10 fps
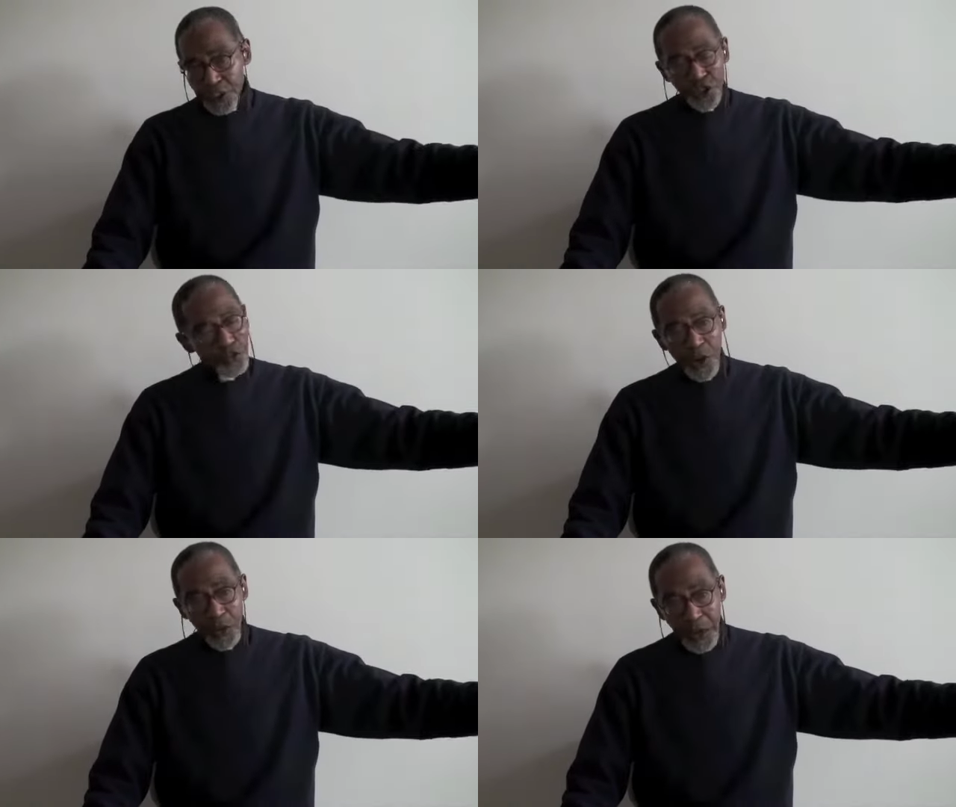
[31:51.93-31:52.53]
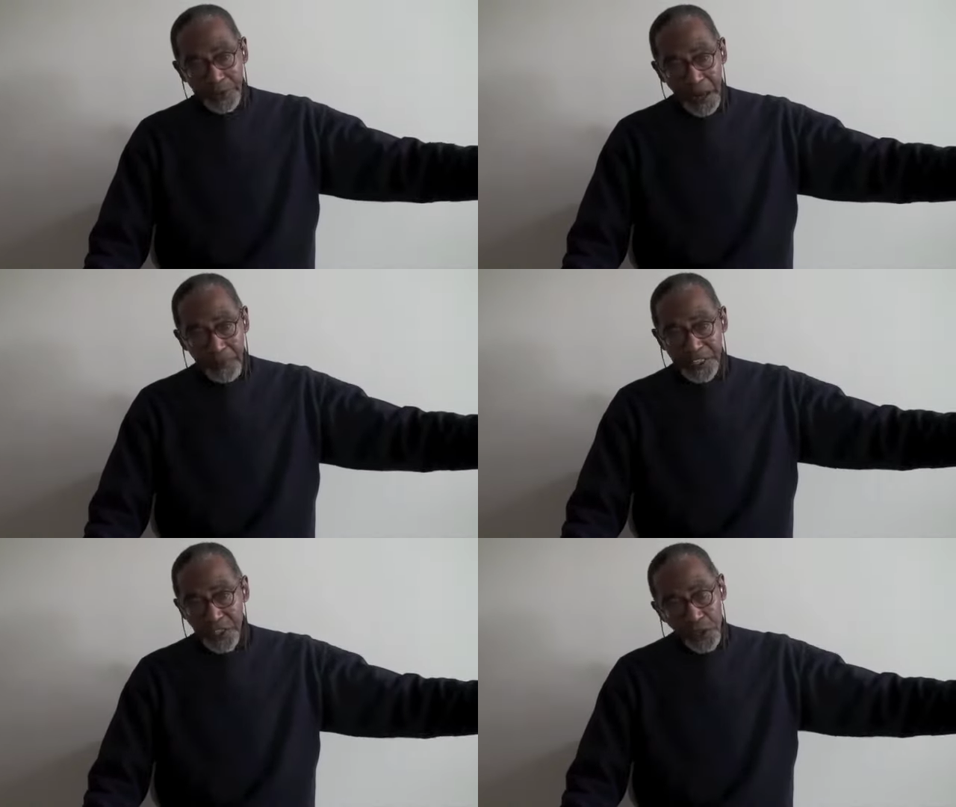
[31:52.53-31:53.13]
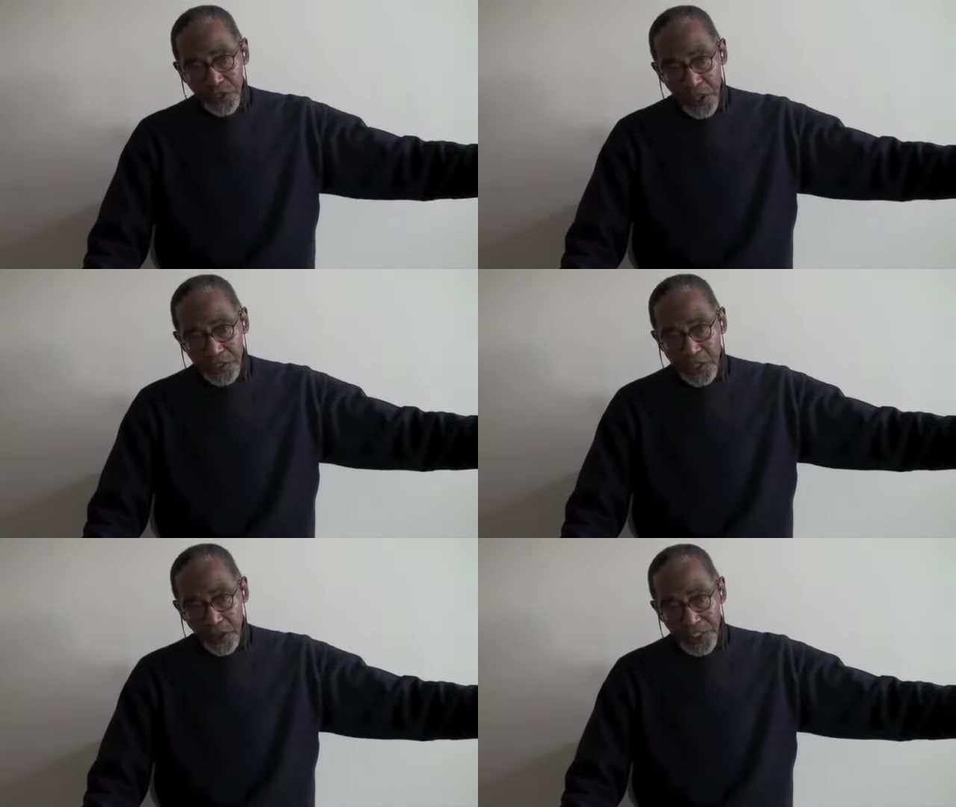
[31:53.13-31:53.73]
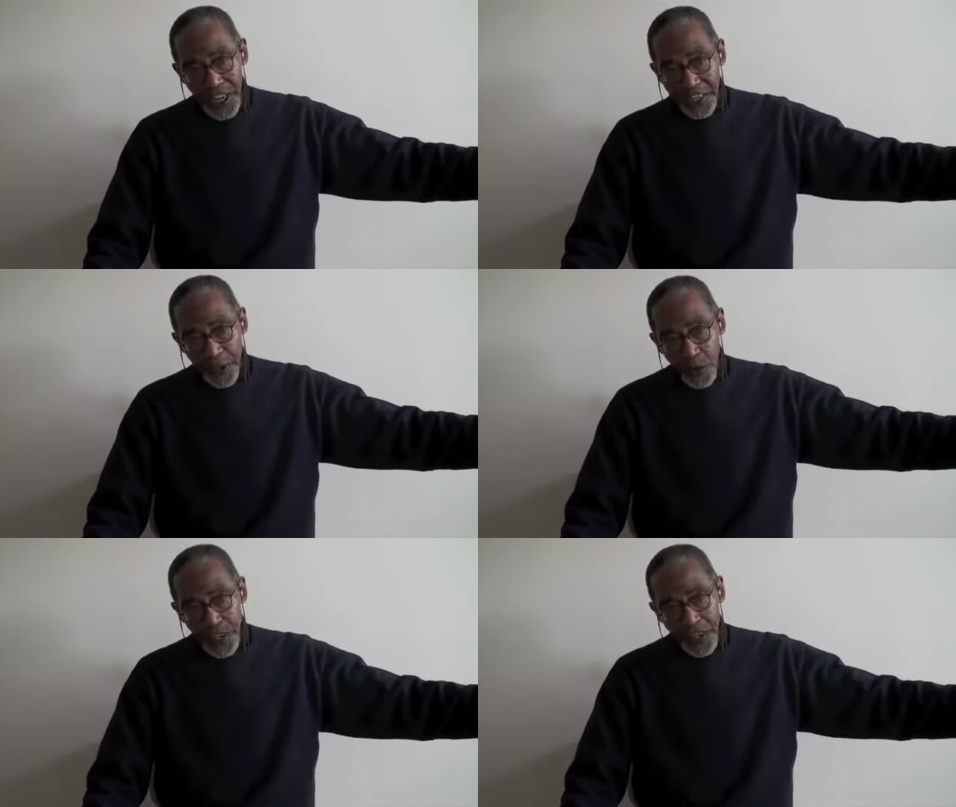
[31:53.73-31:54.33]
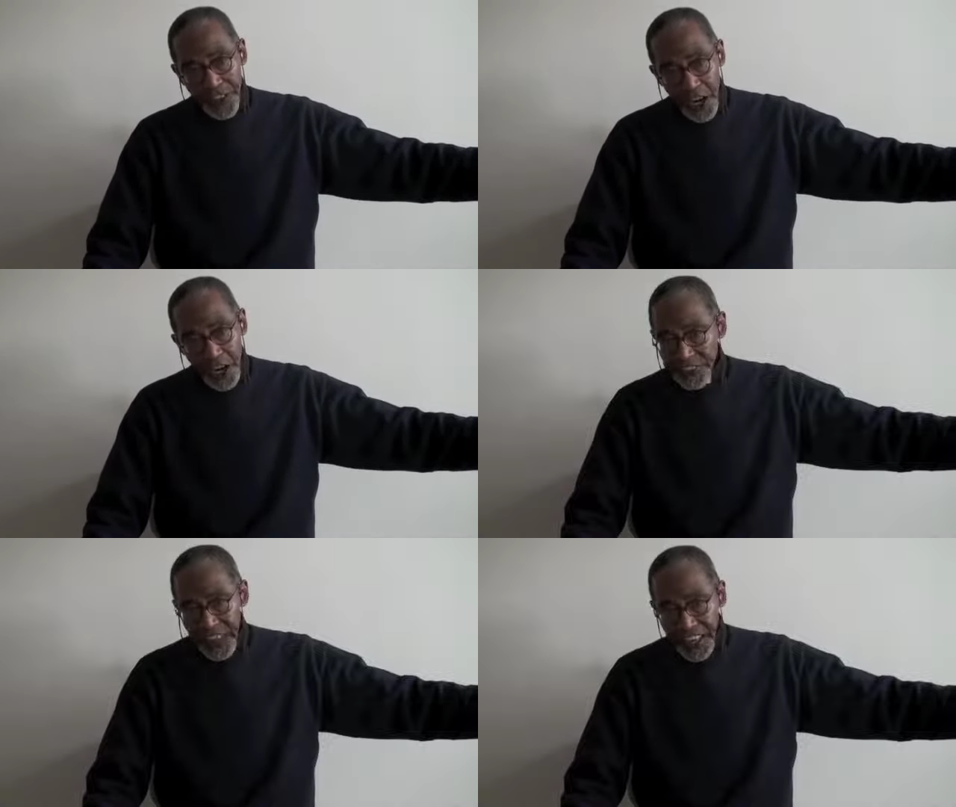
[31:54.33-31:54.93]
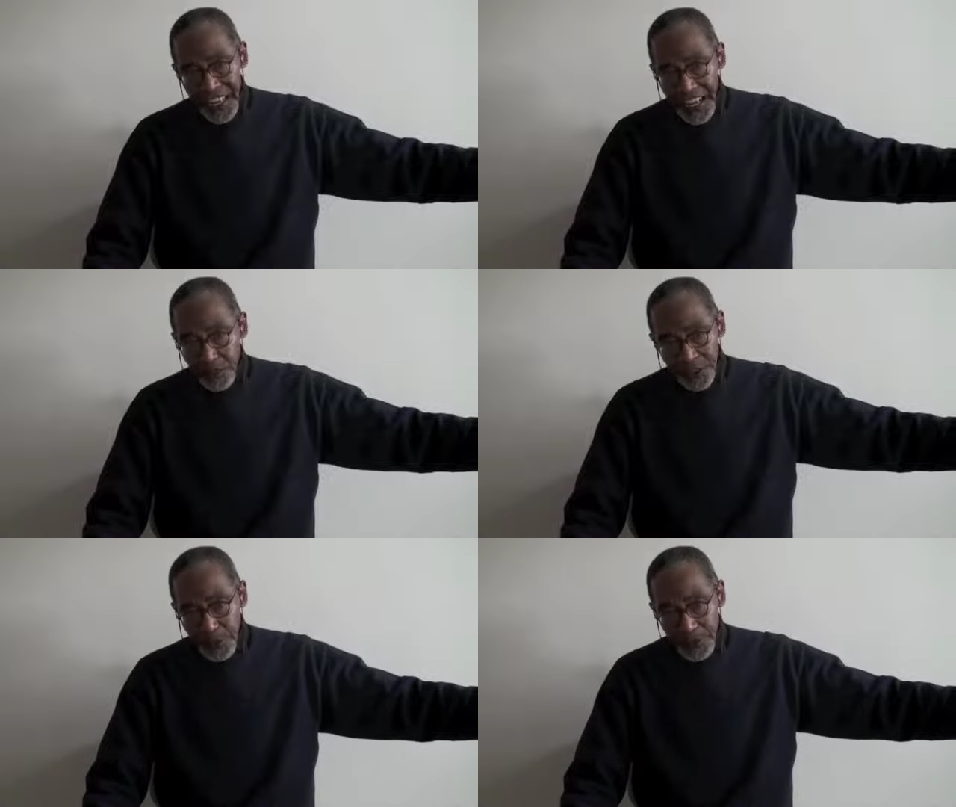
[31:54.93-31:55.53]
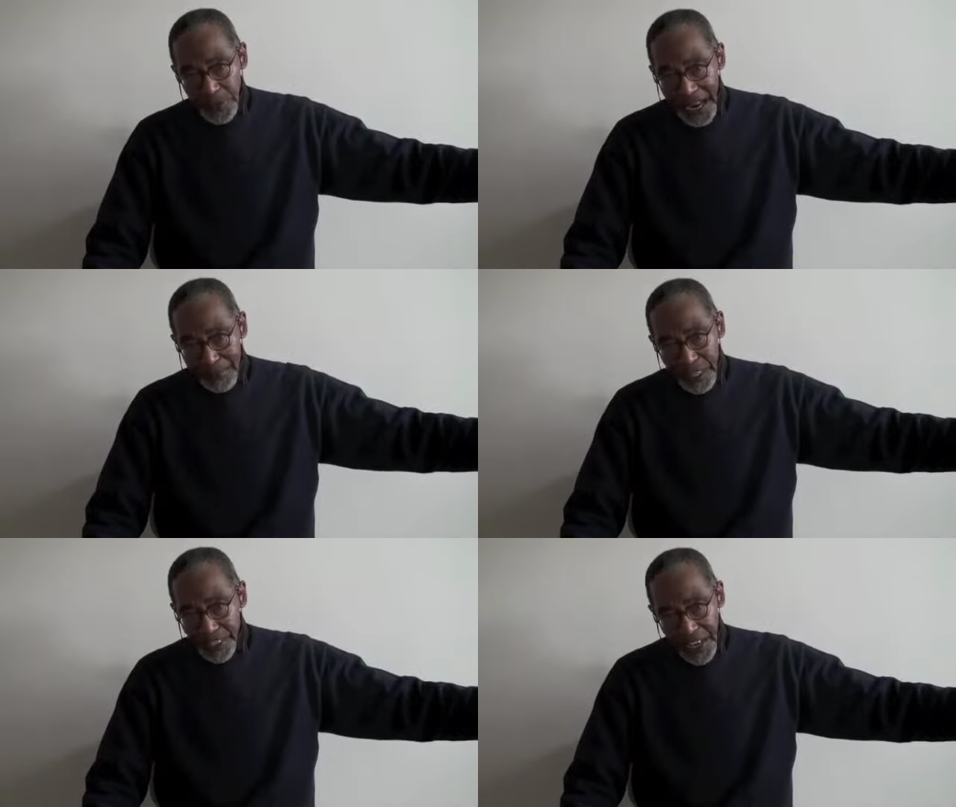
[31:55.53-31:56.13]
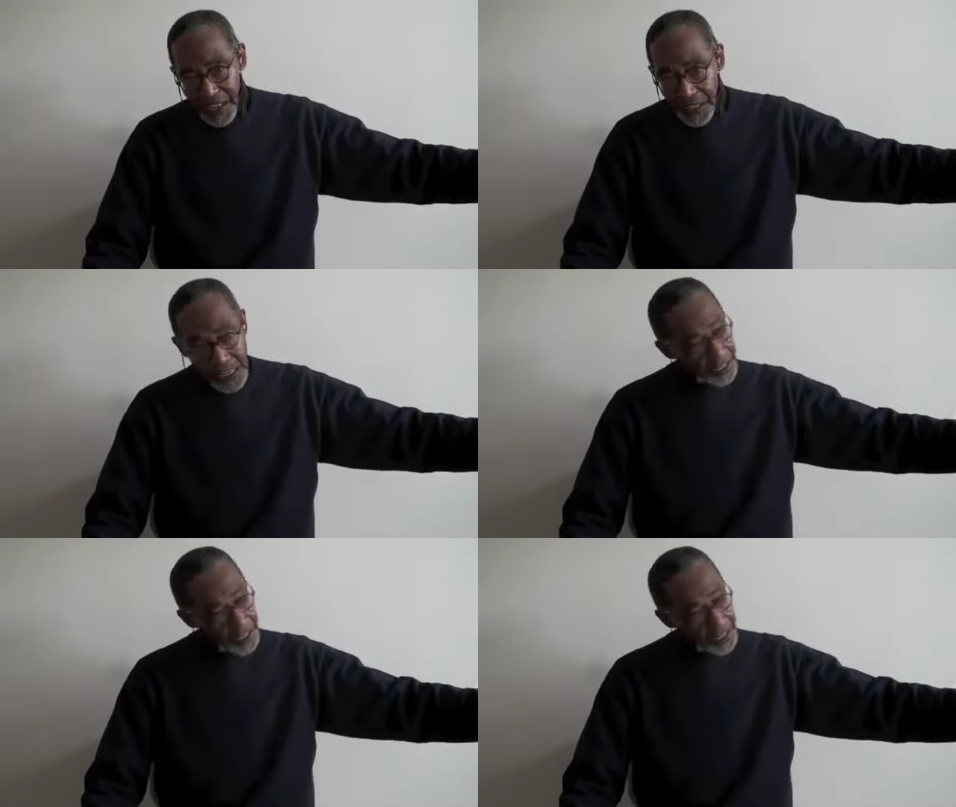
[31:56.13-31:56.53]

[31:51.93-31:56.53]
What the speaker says: You know what I'm talking about. You go to church on Sunday, don't get a darn thing out of what's happening there.